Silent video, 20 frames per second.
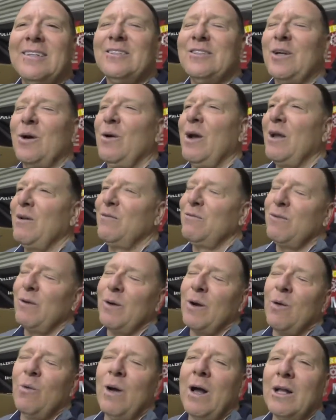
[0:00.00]
So a
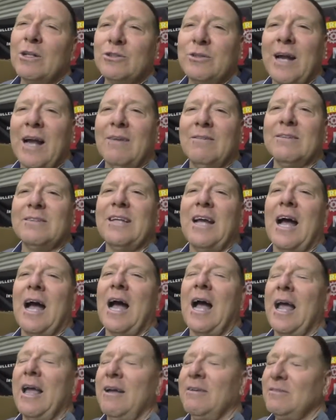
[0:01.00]
very well-traveled
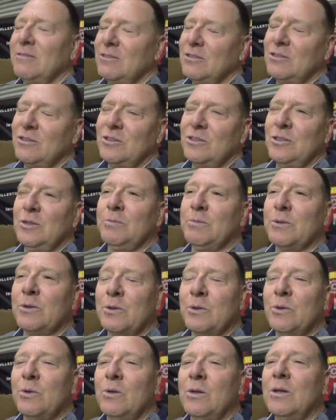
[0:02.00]
guy, super
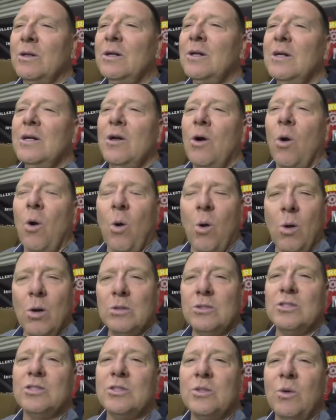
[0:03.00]
cool,
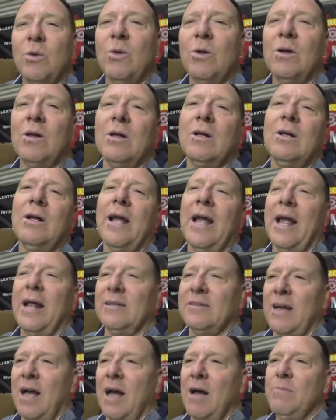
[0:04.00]
old school,
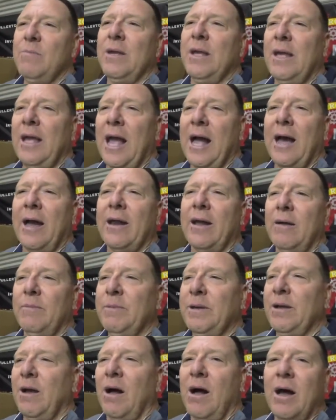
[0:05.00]
and taught me how to
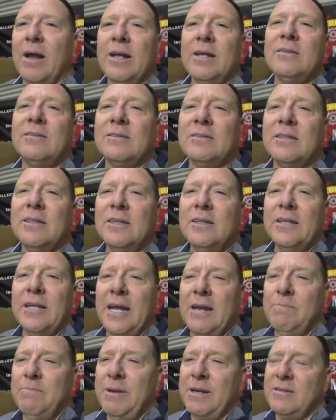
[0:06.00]
be honest
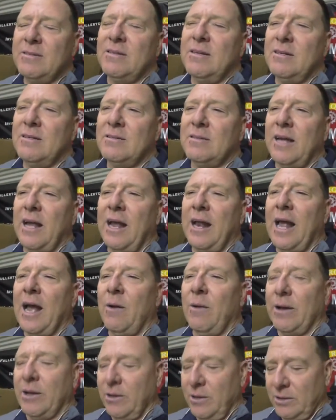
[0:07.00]
in business and
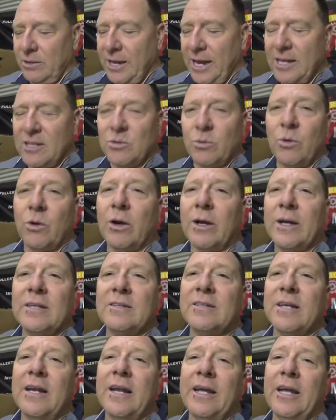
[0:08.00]
how a good day's work
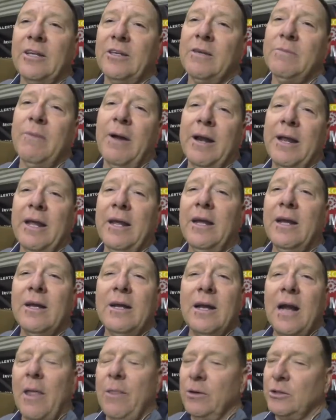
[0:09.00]
is going to get you money,
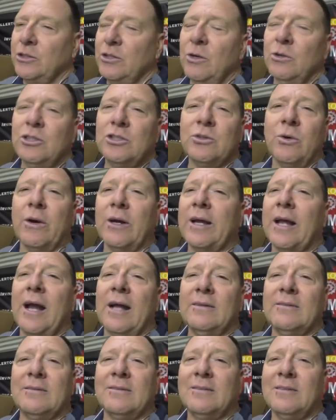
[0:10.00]
and there's no
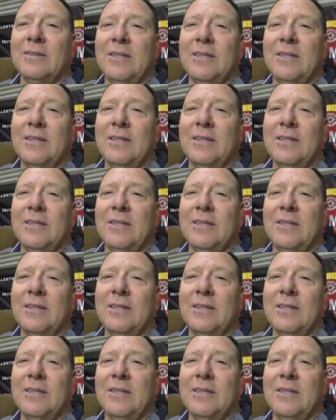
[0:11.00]
shortcuts.